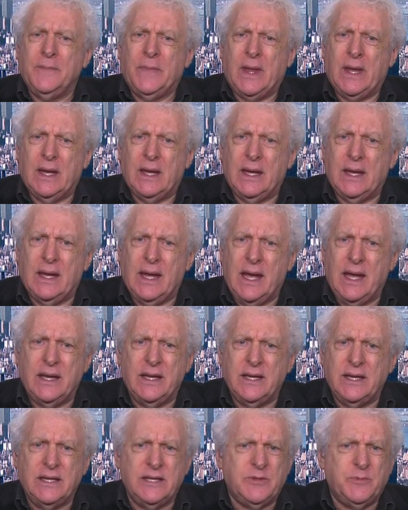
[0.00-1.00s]

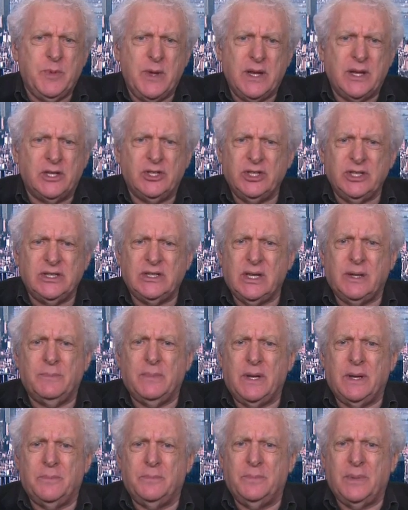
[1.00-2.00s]
And it has been just
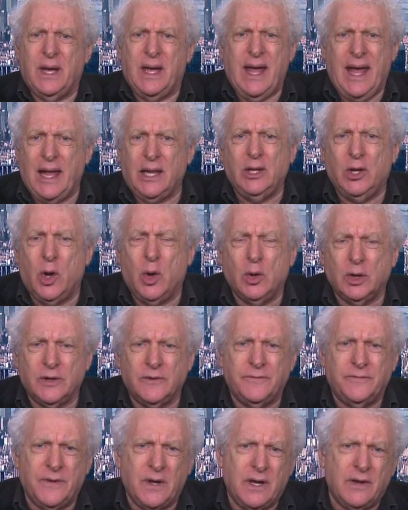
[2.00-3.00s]
a
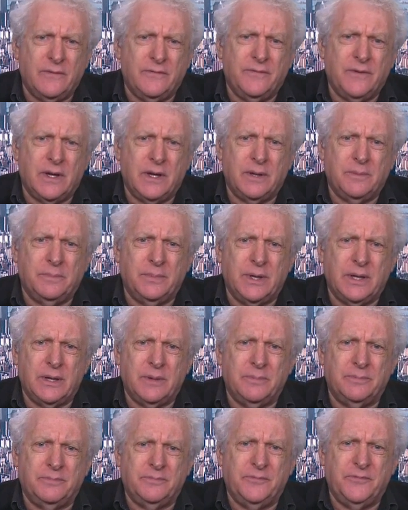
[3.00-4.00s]
hellhole
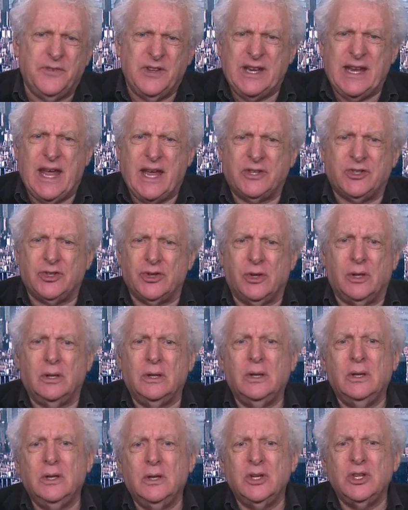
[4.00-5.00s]
of
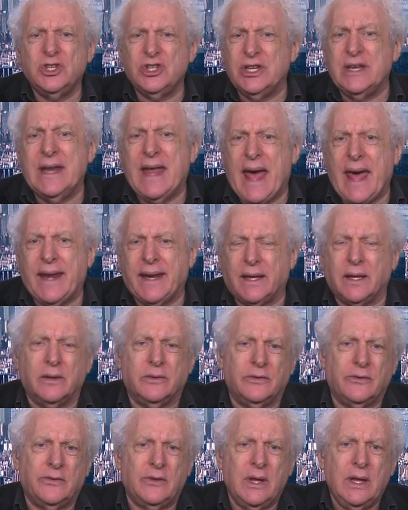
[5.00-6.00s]
financial
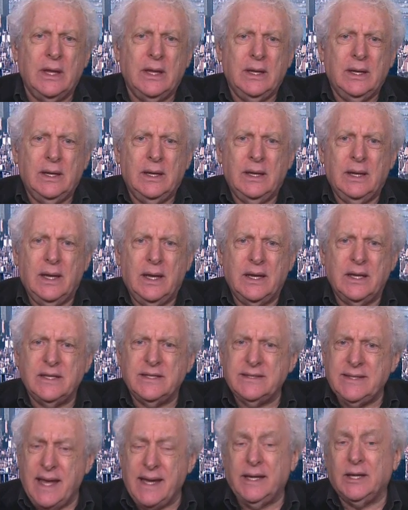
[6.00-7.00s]
shenanigans. And
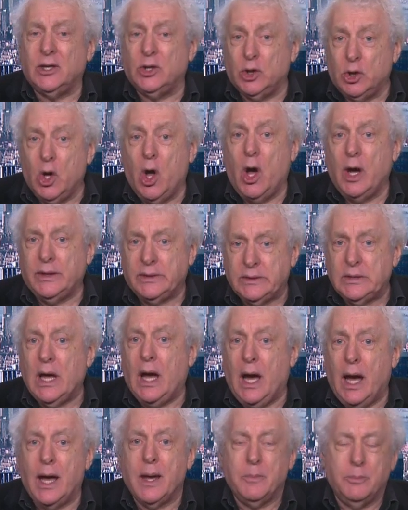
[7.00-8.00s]
it's taken a long
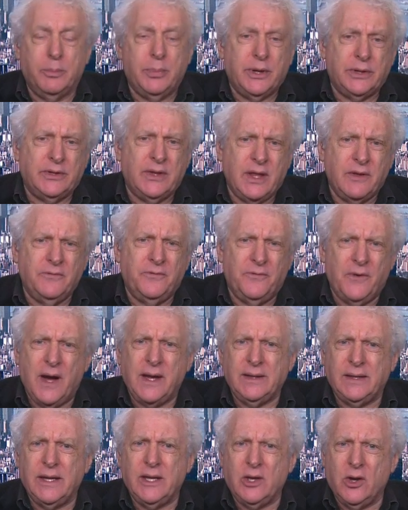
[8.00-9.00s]
time, but they've
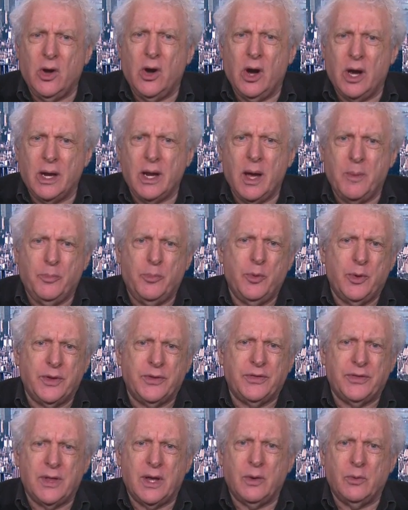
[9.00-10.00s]
finally caught up
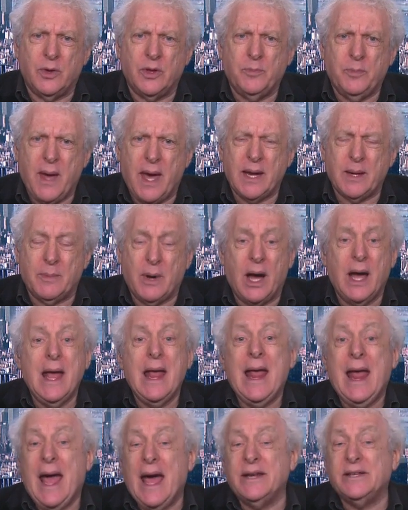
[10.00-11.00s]
with Panama,
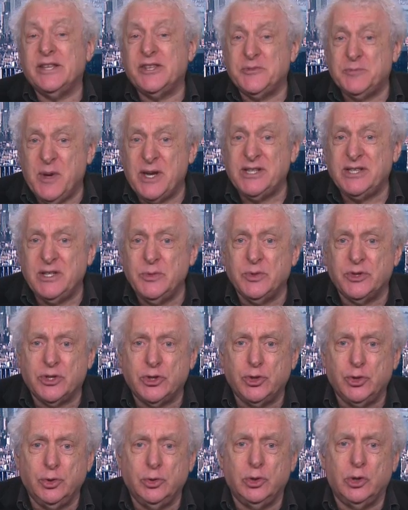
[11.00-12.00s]
and especially with
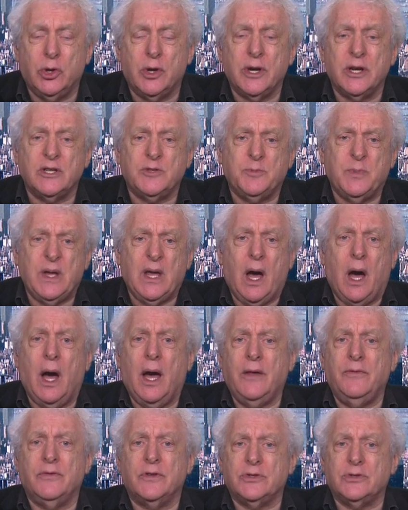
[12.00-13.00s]
the two lawyers
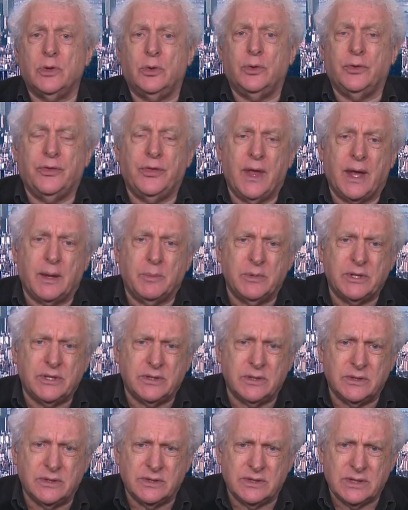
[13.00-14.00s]
behind this whole thing,
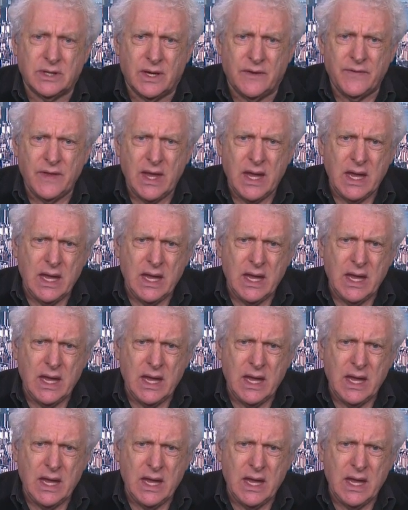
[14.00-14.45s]
Mr.